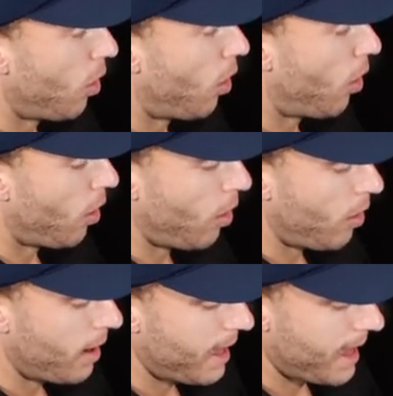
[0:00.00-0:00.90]

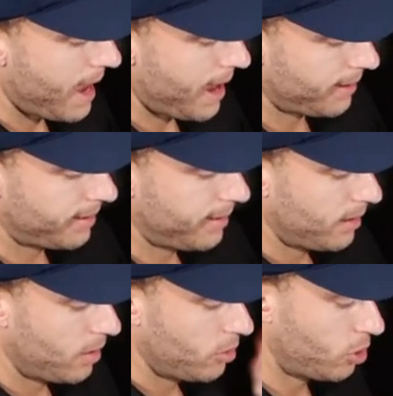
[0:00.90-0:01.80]
R, S.
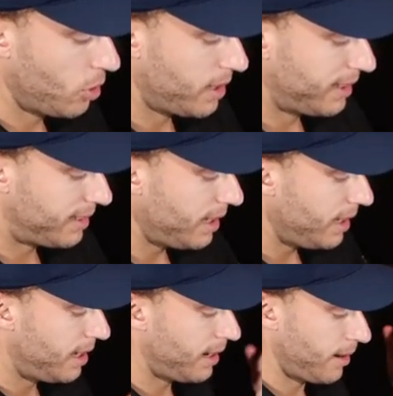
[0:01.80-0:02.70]
So you can see
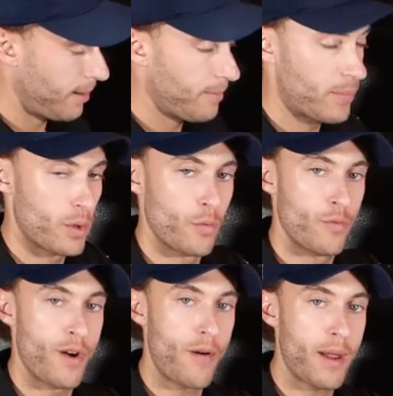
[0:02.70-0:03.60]
here,
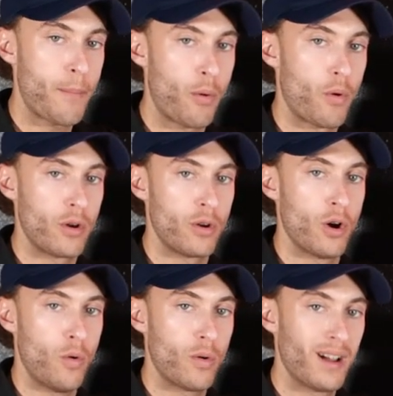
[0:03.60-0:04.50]
very important
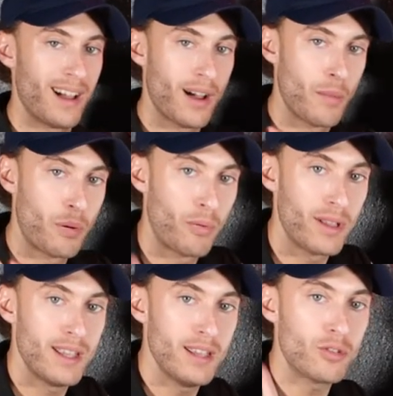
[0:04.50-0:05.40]
note.
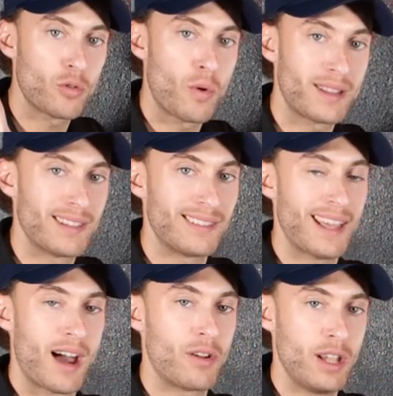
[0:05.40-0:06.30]
Please write this
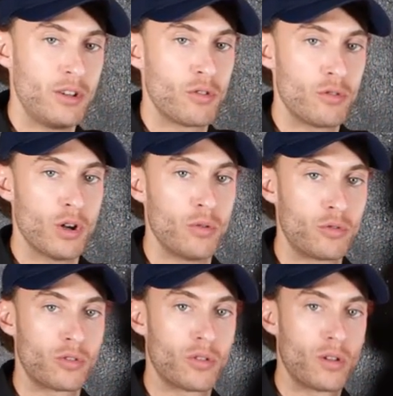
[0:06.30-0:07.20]
down in your
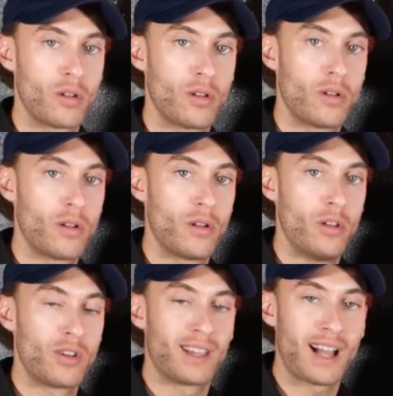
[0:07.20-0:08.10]
notes.
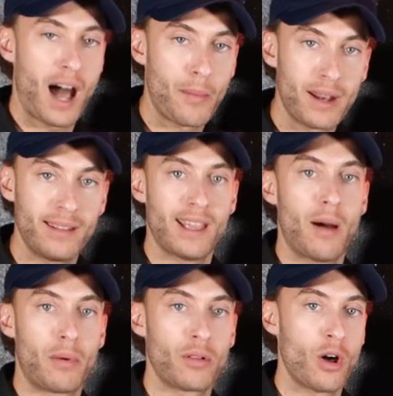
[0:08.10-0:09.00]
You can comment it
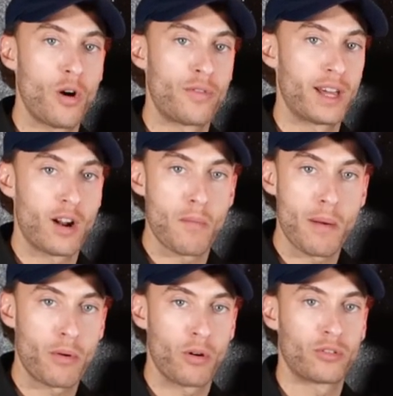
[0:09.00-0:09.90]
down below if you gotta
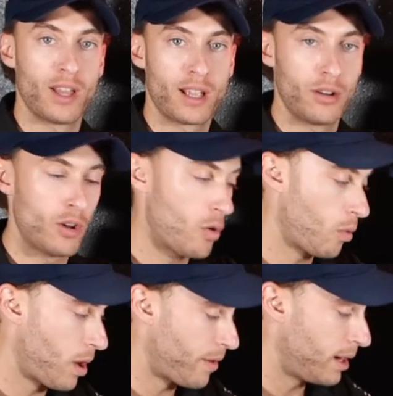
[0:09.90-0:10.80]
remember or take a note
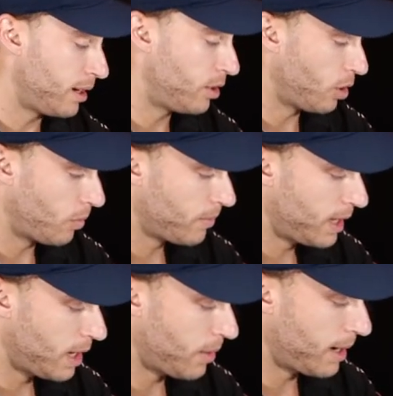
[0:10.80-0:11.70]
or whatever you need to do.
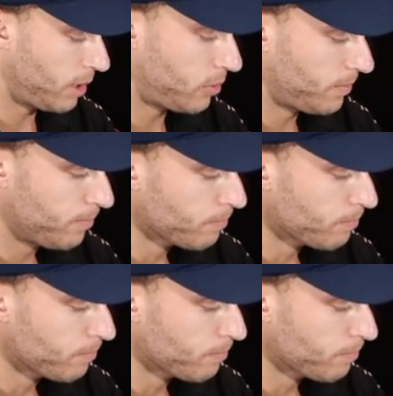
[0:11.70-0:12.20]
Here it is.